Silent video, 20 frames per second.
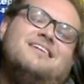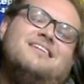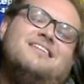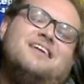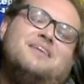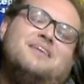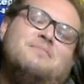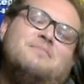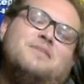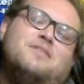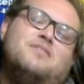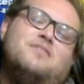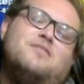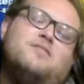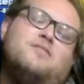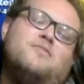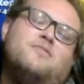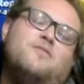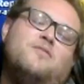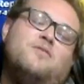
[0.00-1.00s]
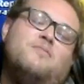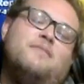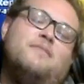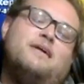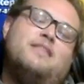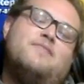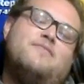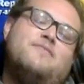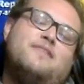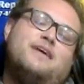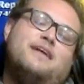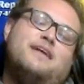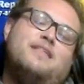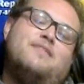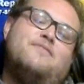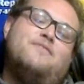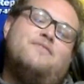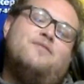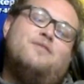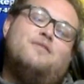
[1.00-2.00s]
demons. So four
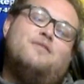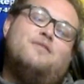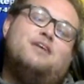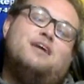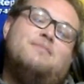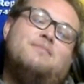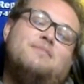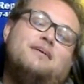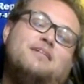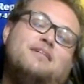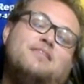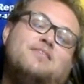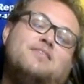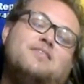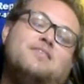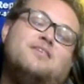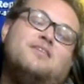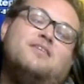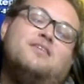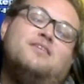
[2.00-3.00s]
misfits, four demons.